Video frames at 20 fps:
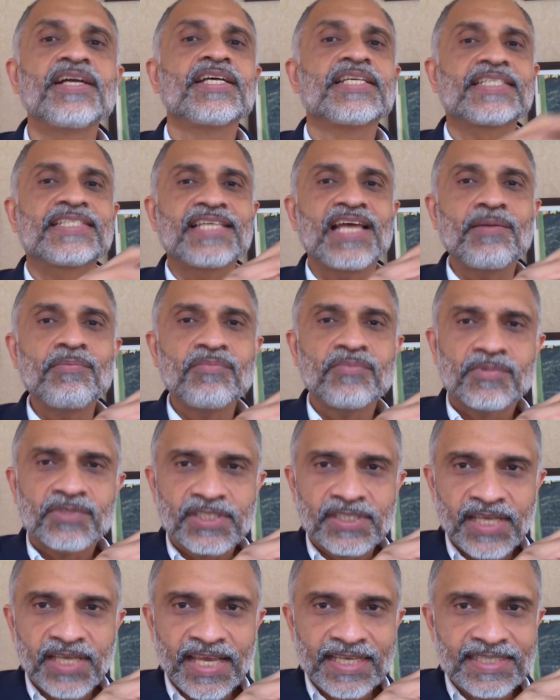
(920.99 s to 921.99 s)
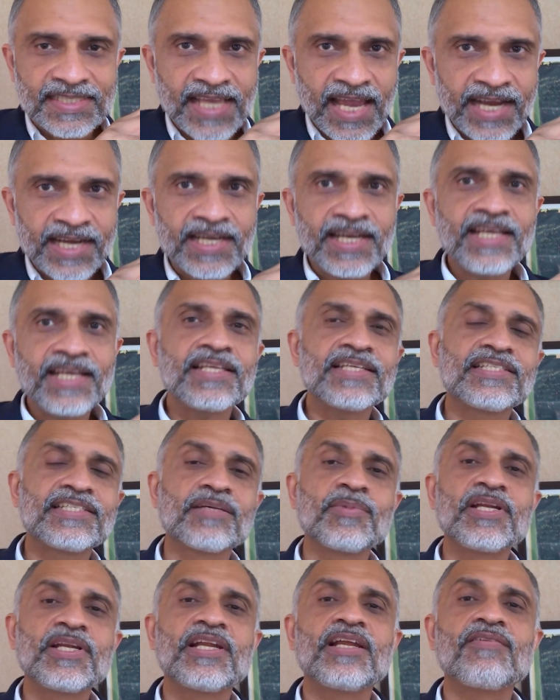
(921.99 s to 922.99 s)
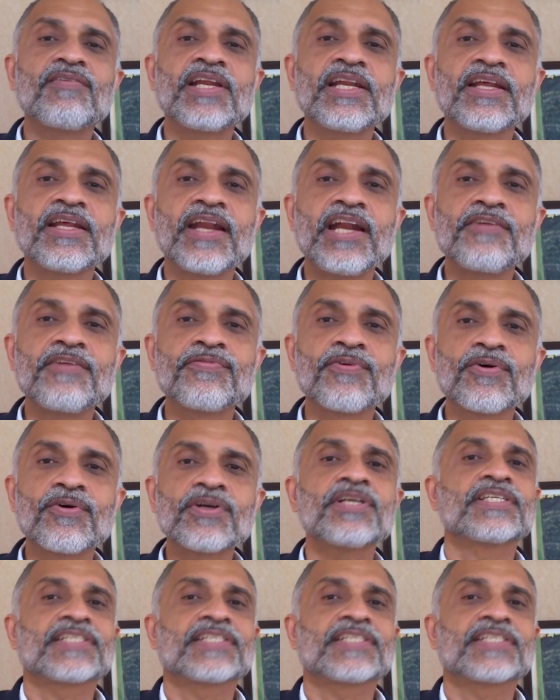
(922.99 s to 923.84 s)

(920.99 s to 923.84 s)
Some exactly in the similar level in grade 4,